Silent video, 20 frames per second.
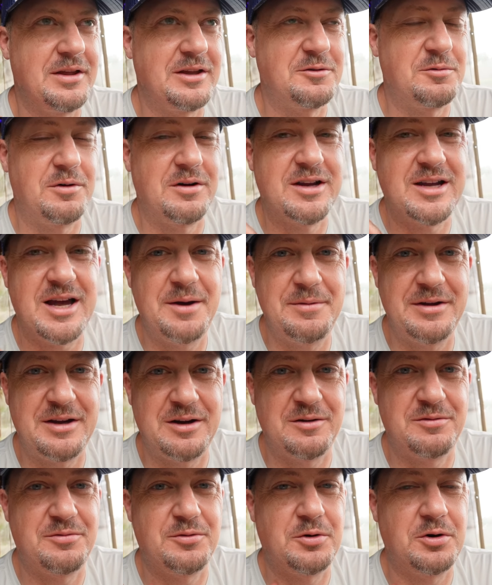the things we were coming
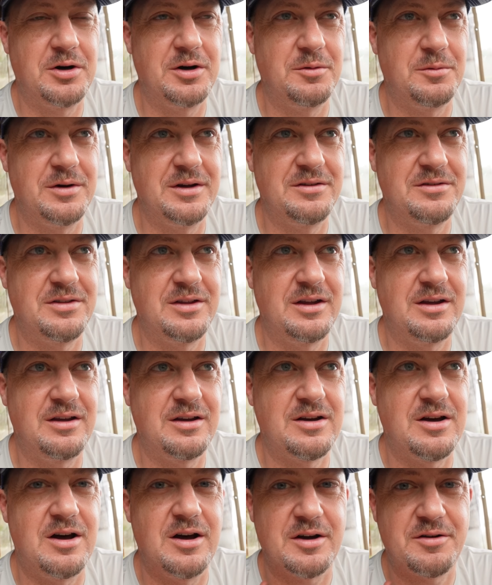here for was
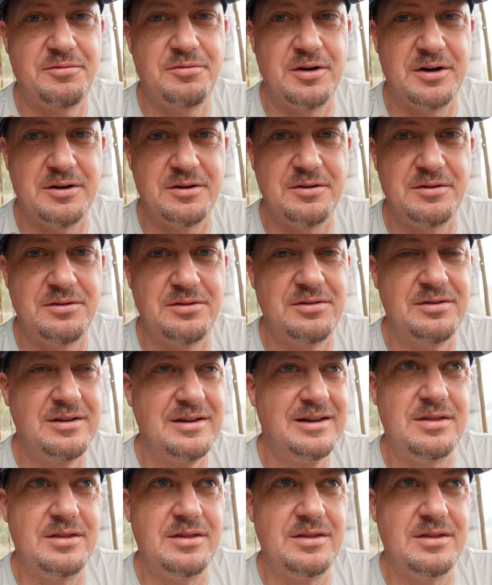the conch fritters.